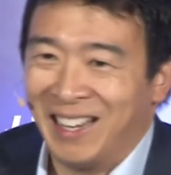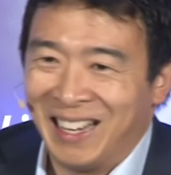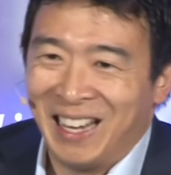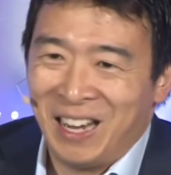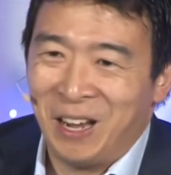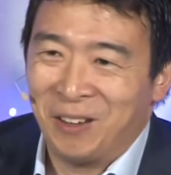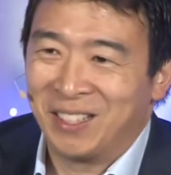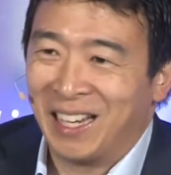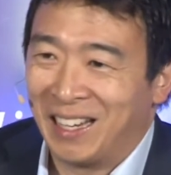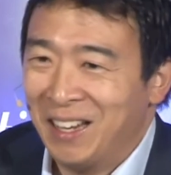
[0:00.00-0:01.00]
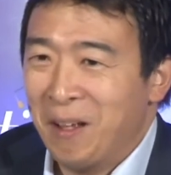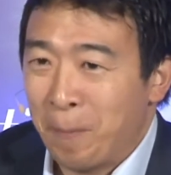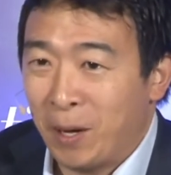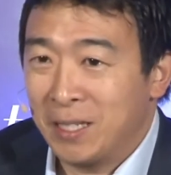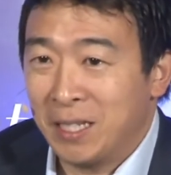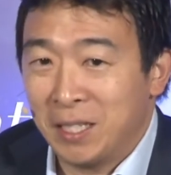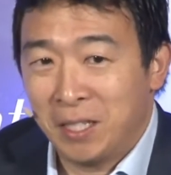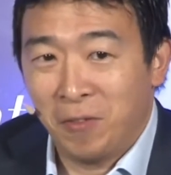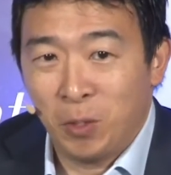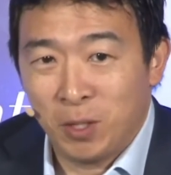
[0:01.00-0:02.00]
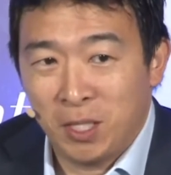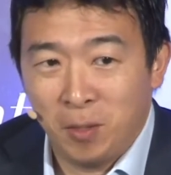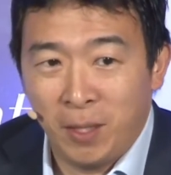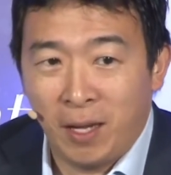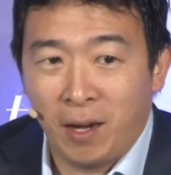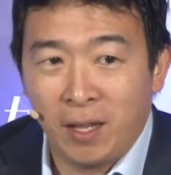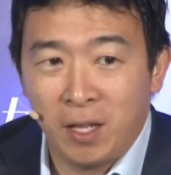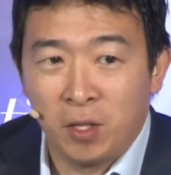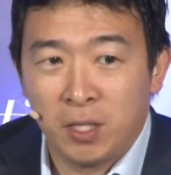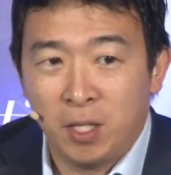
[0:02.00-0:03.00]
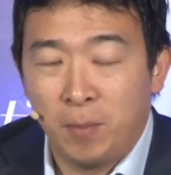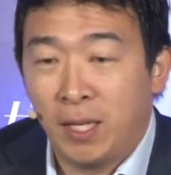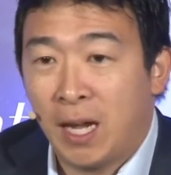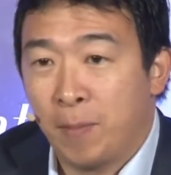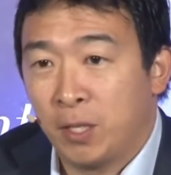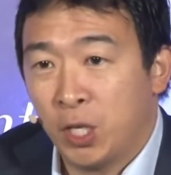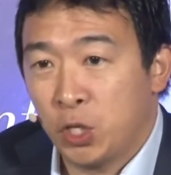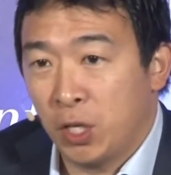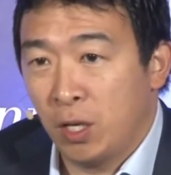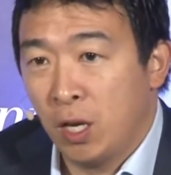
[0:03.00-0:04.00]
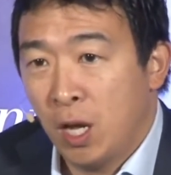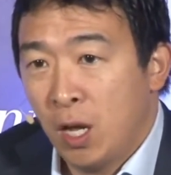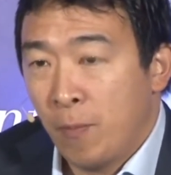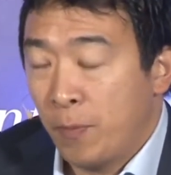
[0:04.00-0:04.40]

It's like price sensitivity will still be there, and then there'll still be competition